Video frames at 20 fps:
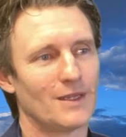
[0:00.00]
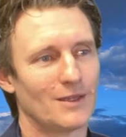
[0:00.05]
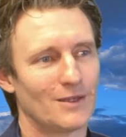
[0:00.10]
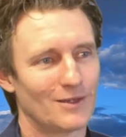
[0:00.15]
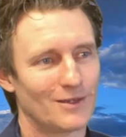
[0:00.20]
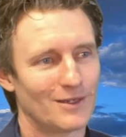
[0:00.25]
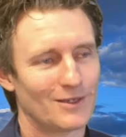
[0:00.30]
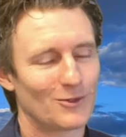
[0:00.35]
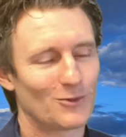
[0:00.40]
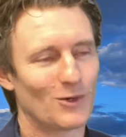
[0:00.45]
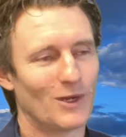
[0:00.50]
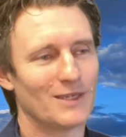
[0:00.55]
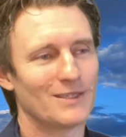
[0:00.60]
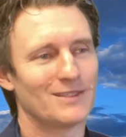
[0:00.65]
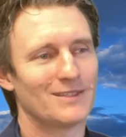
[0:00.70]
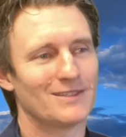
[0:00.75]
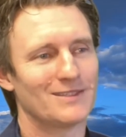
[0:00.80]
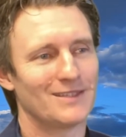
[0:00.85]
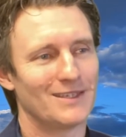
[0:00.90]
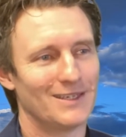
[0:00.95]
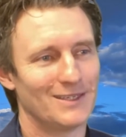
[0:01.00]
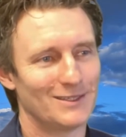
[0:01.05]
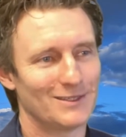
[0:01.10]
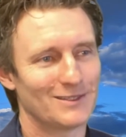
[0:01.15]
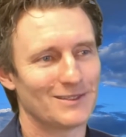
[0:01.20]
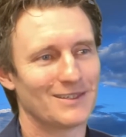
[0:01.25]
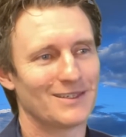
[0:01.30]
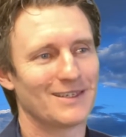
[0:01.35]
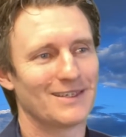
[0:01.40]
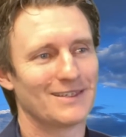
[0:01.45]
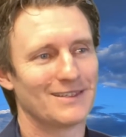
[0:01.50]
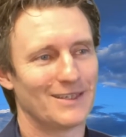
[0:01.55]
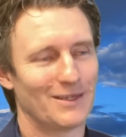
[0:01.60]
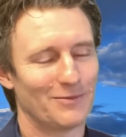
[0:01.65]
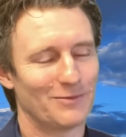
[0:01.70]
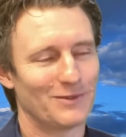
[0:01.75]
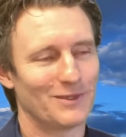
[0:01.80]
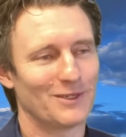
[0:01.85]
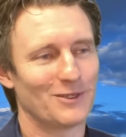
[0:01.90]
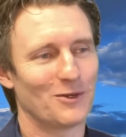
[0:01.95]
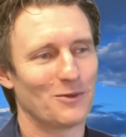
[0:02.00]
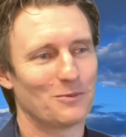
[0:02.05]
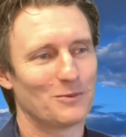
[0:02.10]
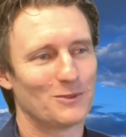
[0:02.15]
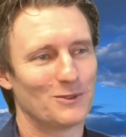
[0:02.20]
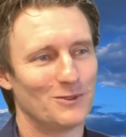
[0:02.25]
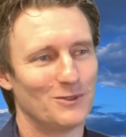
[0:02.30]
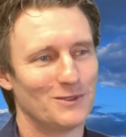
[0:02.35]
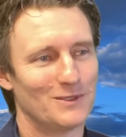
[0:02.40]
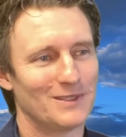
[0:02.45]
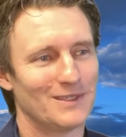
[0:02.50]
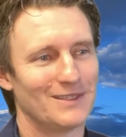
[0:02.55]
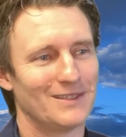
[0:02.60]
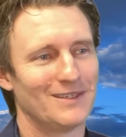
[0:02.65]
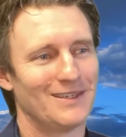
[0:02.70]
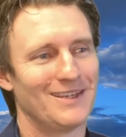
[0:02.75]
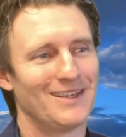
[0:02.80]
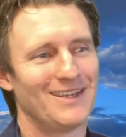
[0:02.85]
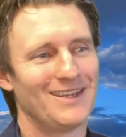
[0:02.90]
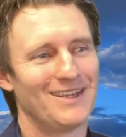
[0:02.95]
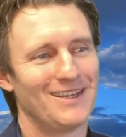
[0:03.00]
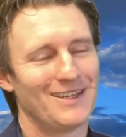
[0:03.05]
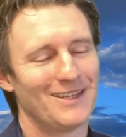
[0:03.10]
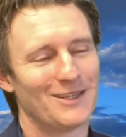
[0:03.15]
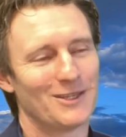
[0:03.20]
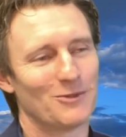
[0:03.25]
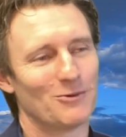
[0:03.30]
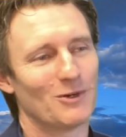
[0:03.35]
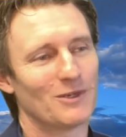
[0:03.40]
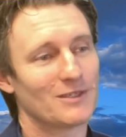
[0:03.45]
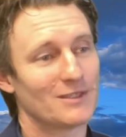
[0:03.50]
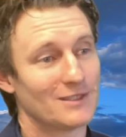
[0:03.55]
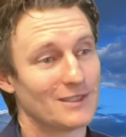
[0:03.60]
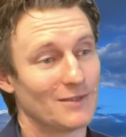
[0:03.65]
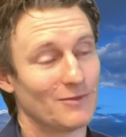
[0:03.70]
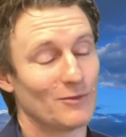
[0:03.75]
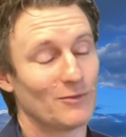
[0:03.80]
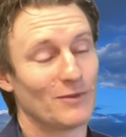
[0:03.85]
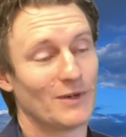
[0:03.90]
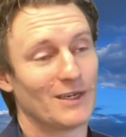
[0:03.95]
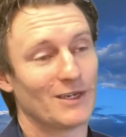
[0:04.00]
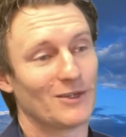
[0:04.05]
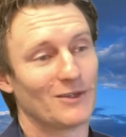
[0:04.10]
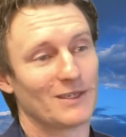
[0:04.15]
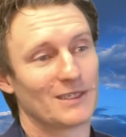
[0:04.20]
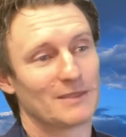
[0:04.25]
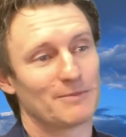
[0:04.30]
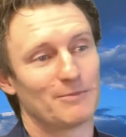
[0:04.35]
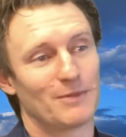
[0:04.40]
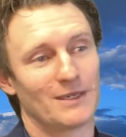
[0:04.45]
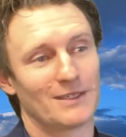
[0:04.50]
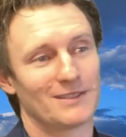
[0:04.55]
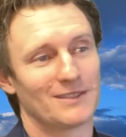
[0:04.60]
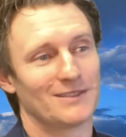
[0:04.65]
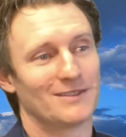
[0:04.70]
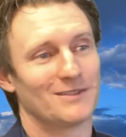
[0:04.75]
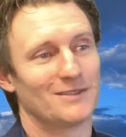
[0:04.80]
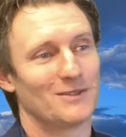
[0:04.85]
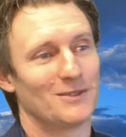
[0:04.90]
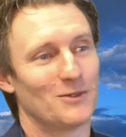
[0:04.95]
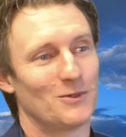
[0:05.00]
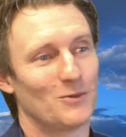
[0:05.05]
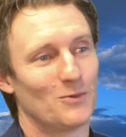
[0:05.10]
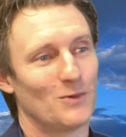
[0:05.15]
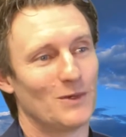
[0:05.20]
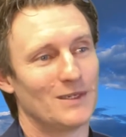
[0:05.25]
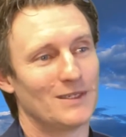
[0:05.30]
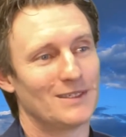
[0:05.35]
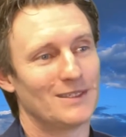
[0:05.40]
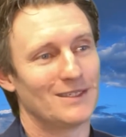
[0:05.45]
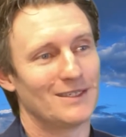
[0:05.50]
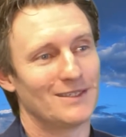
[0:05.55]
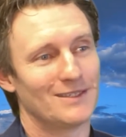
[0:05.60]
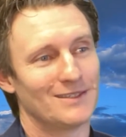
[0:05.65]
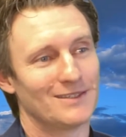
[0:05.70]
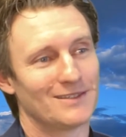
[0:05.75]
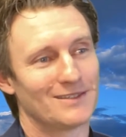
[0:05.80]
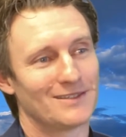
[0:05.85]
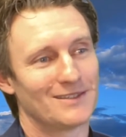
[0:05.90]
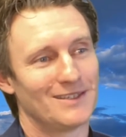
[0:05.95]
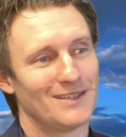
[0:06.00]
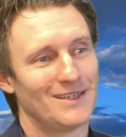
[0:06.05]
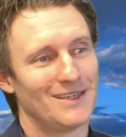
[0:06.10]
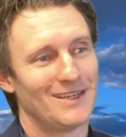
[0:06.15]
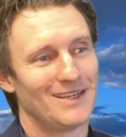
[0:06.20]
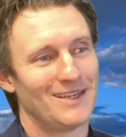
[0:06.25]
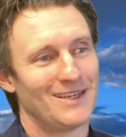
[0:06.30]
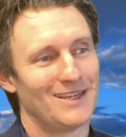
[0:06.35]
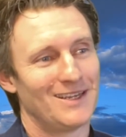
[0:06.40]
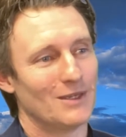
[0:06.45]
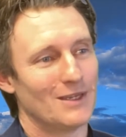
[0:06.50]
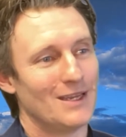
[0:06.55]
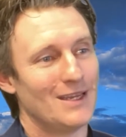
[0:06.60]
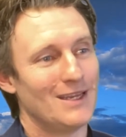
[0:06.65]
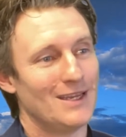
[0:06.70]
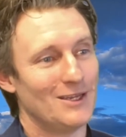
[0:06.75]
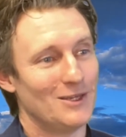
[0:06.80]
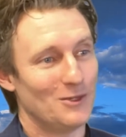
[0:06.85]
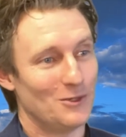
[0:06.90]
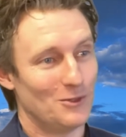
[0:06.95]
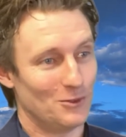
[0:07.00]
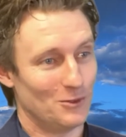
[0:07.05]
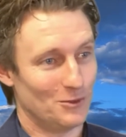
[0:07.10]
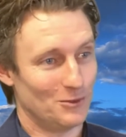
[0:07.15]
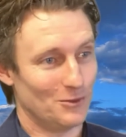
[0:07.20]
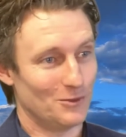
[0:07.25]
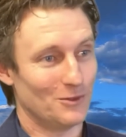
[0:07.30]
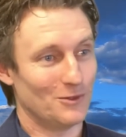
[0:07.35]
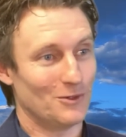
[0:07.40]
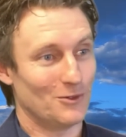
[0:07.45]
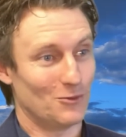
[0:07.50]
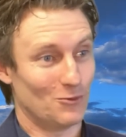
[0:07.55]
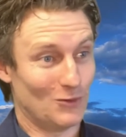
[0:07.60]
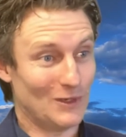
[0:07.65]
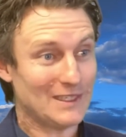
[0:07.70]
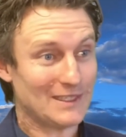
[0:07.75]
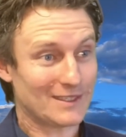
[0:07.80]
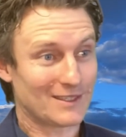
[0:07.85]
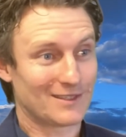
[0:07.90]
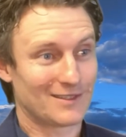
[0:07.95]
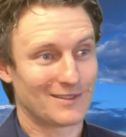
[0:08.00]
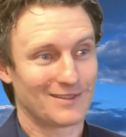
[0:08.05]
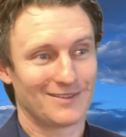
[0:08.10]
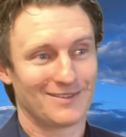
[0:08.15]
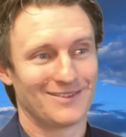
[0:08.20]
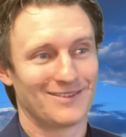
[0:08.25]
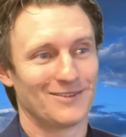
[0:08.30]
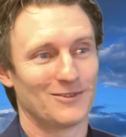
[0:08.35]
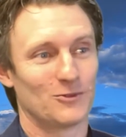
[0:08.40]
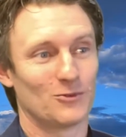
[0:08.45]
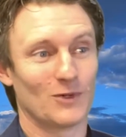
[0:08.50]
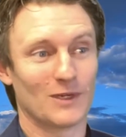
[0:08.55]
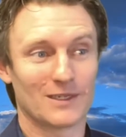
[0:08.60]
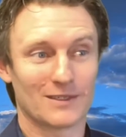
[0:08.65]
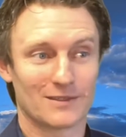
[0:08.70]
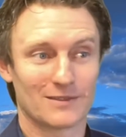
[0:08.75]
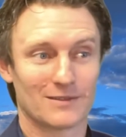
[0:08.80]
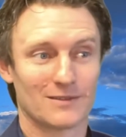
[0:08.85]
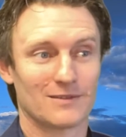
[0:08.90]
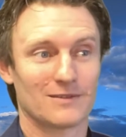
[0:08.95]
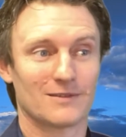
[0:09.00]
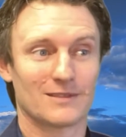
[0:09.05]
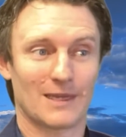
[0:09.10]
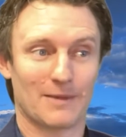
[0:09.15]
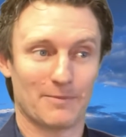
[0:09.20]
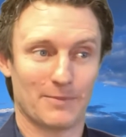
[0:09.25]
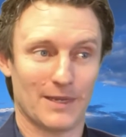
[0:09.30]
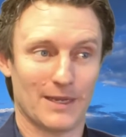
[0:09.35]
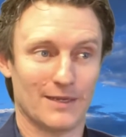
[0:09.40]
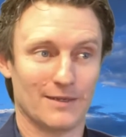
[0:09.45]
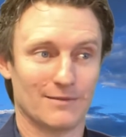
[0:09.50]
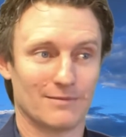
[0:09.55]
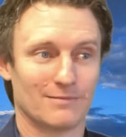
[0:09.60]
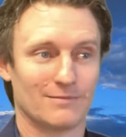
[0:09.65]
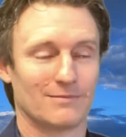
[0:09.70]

Crisis is definitely an opportunity. The Russians have a very good expression, which is, he who risks drinks champagne.